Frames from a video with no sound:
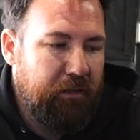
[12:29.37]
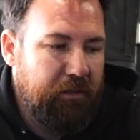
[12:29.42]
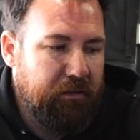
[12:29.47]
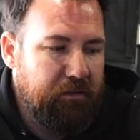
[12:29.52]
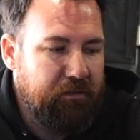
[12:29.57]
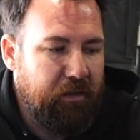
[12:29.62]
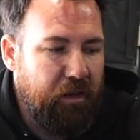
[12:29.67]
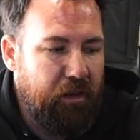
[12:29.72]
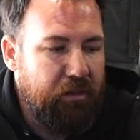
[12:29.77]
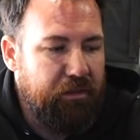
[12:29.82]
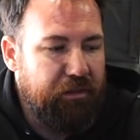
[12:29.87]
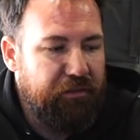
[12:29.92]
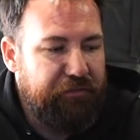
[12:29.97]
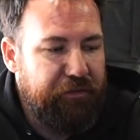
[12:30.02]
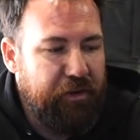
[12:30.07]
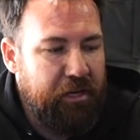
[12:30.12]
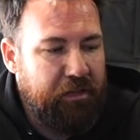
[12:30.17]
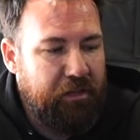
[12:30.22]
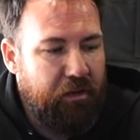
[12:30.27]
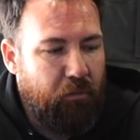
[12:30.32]
So the
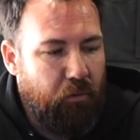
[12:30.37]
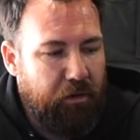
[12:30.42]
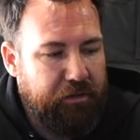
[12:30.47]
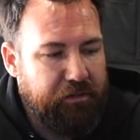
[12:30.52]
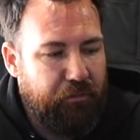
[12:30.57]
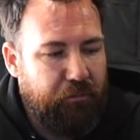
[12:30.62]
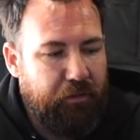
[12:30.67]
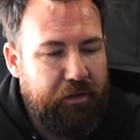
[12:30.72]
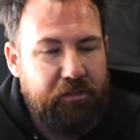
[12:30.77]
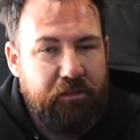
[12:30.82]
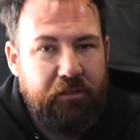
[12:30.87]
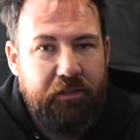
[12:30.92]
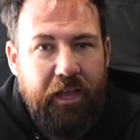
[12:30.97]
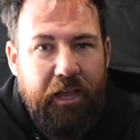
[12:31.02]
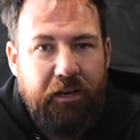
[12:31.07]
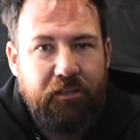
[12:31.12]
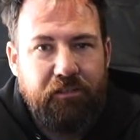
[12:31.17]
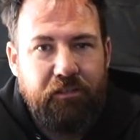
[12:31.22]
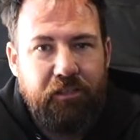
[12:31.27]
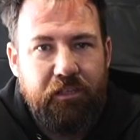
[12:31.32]
fitting that was originally
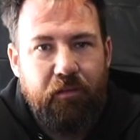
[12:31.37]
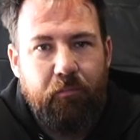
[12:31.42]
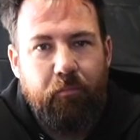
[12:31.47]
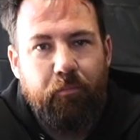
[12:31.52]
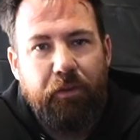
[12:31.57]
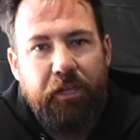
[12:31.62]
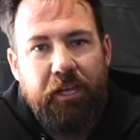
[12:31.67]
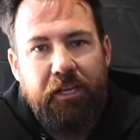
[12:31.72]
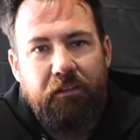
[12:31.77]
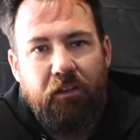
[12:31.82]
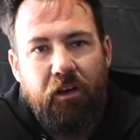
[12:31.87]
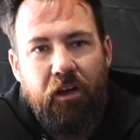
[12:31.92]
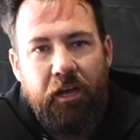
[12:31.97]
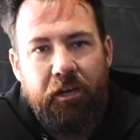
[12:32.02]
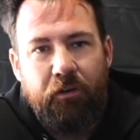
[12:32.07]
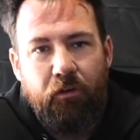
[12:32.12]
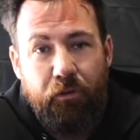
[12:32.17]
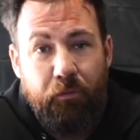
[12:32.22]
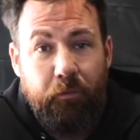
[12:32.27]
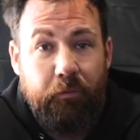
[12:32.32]
actually the bleed
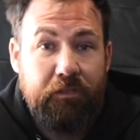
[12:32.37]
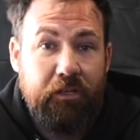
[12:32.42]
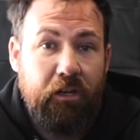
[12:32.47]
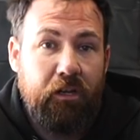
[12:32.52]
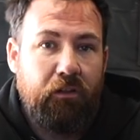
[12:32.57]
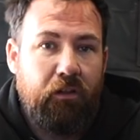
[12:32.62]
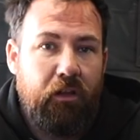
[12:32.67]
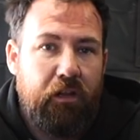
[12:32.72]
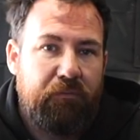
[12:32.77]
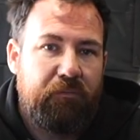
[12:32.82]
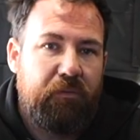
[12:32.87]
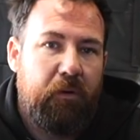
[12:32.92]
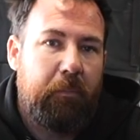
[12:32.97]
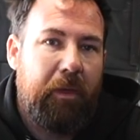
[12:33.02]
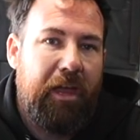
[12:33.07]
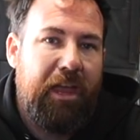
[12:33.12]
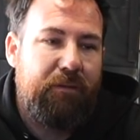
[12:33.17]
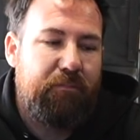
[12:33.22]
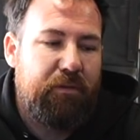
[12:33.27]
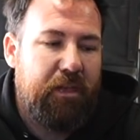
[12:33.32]
line or the return line from the
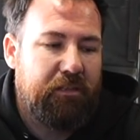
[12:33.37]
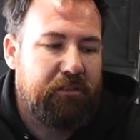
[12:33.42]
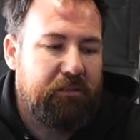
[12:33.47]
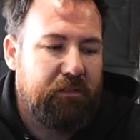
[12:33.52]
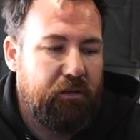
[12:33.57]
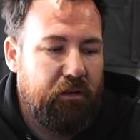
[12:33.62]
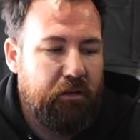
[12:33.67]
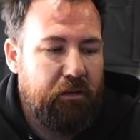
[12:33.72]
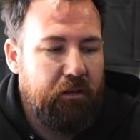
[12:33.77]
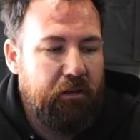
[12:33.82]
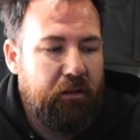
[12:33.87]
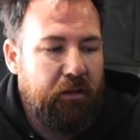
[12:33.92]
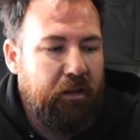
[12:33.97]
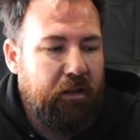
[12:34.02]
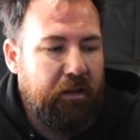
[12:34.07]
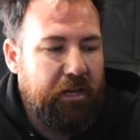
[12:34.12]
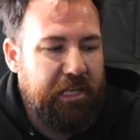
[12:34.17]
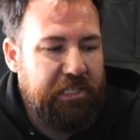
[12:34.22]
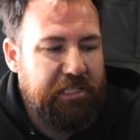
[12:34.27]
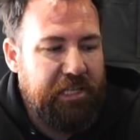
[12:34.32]
ABS unit
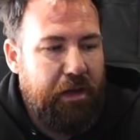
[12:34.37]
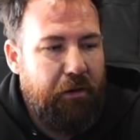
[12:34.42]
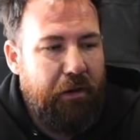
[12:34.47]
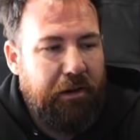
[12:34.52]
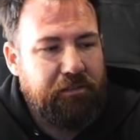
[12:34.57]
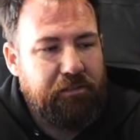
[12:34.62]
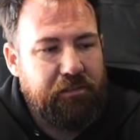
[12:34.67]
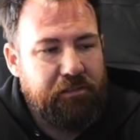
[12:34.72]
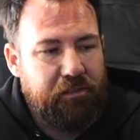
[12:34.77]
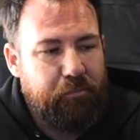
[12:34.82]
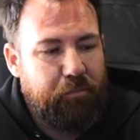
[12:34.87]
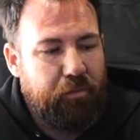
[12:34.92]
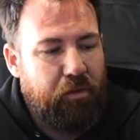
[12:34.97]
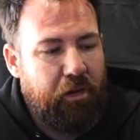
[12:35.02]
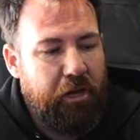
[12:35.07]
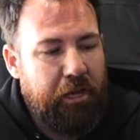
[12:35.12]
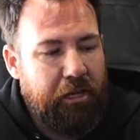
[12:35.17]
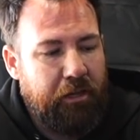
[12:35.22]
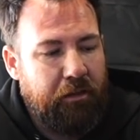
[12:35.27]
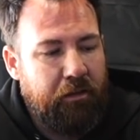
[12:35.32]
is now actually
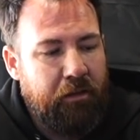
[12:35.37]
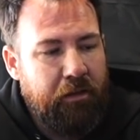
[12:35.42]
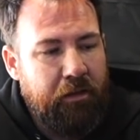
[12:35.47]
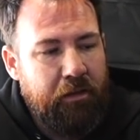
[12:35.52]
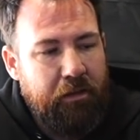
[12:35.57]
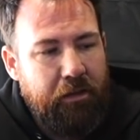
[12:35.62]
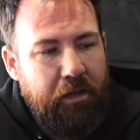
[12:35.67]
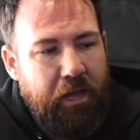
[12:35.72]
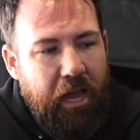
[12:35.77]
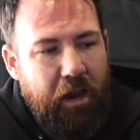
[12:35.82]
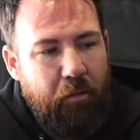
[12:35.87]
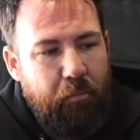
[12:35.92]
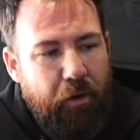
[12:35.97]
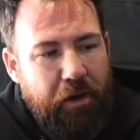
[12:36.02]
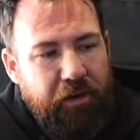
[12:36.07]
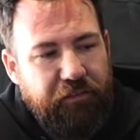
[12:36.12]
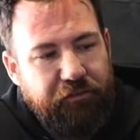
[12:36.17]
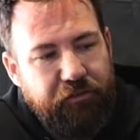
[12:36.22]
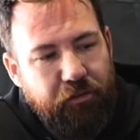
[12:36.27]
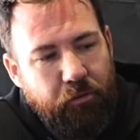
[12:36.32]
supplying
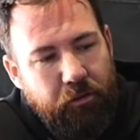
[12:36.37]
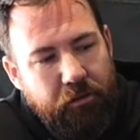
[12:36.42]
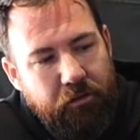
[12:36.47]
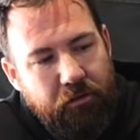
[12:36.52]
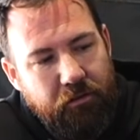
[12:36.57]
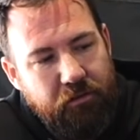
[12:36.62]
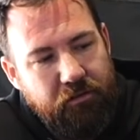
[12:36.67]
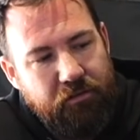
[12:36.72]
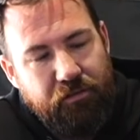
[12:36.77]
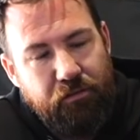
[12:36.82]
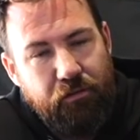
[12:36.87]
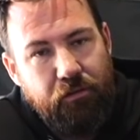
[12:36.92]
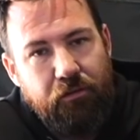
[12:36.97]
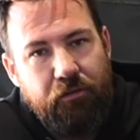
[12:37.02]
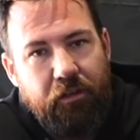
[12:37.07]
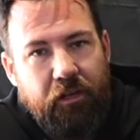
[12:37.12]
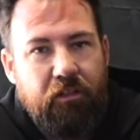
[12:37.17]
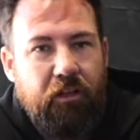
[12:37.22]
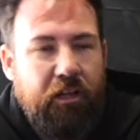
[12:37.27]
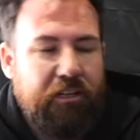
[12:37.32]
brake fluid to
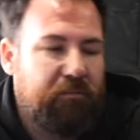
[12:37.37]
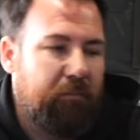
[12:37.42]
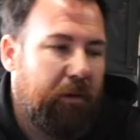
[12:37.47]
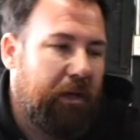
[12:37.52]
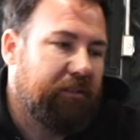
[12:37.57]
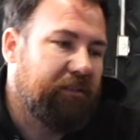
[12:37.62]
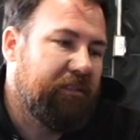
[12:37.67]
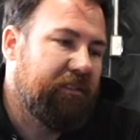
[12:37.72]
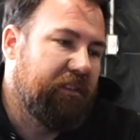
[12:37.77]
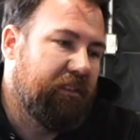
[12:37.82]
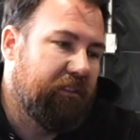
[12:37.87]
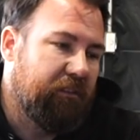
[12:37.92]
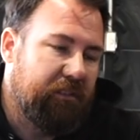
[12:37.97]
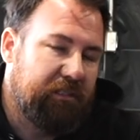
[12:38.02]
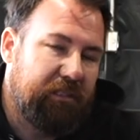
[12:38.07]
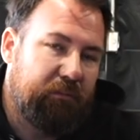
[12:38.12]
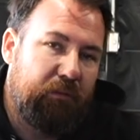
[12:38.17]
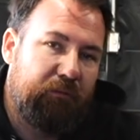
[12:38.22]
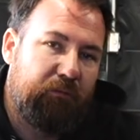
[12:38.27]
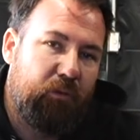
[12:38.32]
the clutch master cylinder.
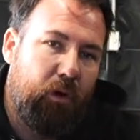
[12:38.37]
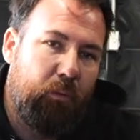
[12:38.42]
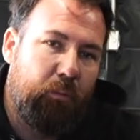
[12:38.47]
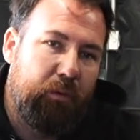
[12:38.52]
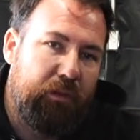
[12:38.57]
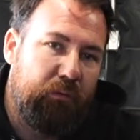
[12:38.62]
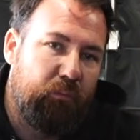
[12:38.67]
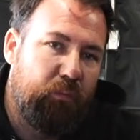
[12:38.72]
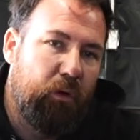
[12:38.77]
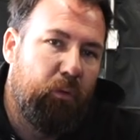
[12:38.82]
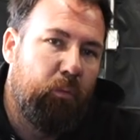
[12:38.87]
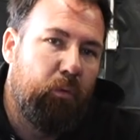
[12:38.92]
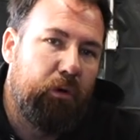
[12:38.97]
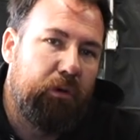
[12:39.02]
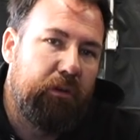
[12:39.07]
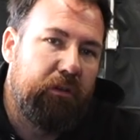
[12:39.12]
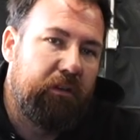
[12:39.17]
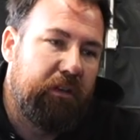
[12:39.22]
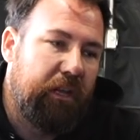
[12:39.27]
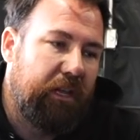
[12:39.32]
So we've gone with a
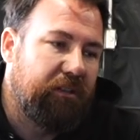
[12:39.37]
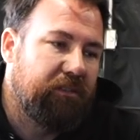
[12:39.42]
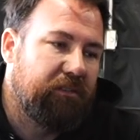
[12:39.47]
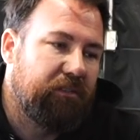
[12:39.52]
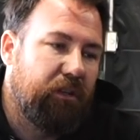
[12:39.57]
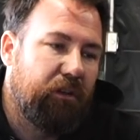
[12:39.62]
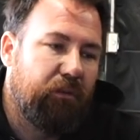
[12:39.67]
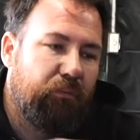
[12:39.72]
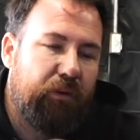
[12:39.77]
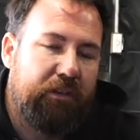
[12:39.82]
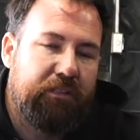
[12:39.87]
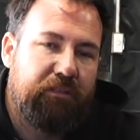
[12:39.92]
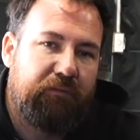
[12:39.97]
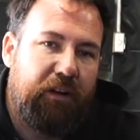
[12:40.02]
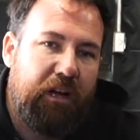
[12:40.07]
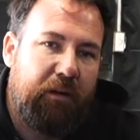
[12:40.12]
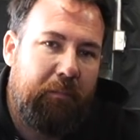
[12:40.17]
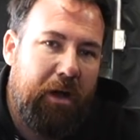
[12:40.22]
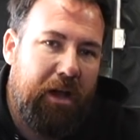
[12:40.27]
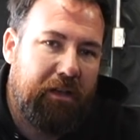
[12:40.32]
Willwood external
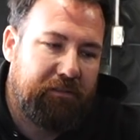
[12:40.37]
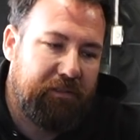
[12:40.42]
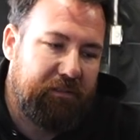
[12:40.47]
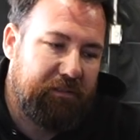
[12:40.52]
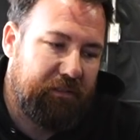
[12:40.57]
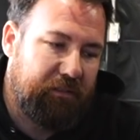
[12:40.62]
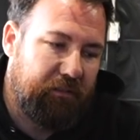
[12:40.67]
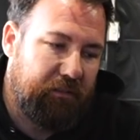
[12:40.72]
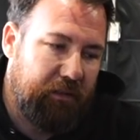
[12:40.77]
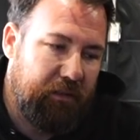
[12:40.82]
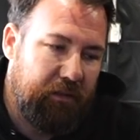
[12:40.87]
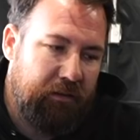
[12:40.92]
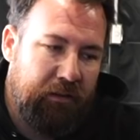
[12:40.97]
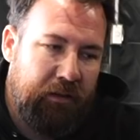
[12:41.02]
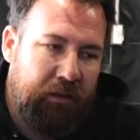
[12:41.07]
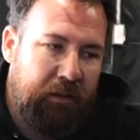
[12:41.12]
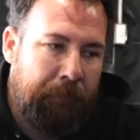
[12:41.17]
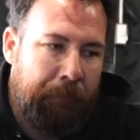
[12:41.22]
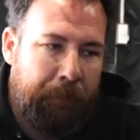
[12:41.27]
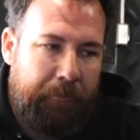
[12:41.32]
reservoir master cylinder,
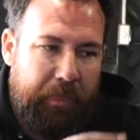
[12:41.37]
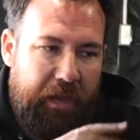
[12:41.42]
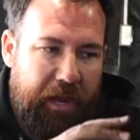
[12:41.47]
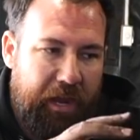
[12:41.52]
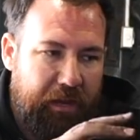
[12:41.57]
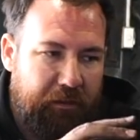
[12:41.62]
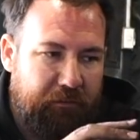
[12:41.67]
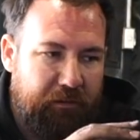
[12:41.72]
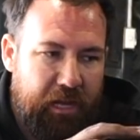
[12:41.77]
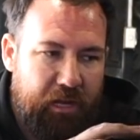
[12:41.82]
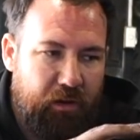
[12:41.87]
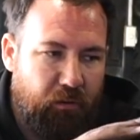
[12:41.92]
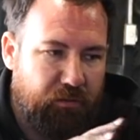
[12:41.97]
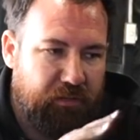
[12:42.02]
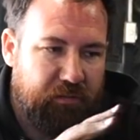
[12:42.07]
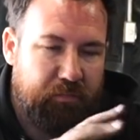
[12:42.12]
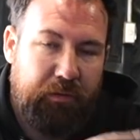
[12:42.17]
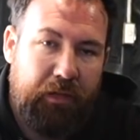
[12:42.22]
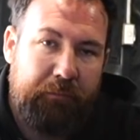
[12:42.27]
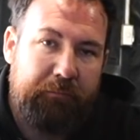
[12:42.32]
and it all
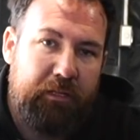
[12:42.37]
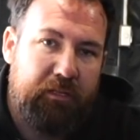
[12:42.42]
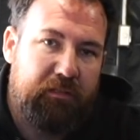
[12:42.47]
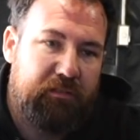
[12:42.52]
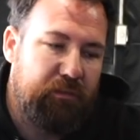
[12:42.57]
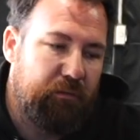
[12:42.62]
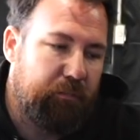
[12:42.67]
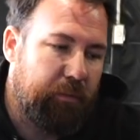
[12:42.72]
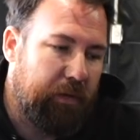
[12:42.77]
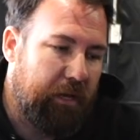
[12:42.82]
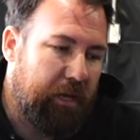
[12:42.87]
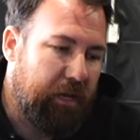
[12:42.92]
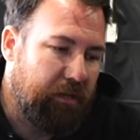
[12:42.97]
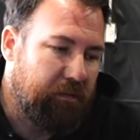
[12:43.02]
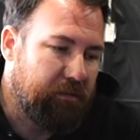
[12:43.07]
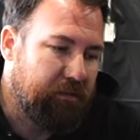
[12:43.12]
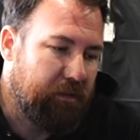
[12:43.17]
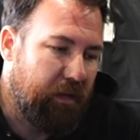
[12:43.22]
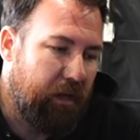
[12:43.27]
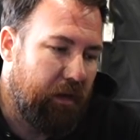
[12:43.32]
just plumbed in super neat.
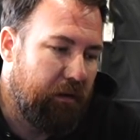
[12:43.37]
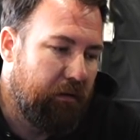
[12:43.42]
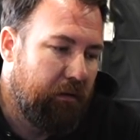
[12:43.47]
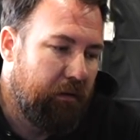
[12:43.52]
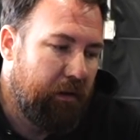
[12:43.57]
So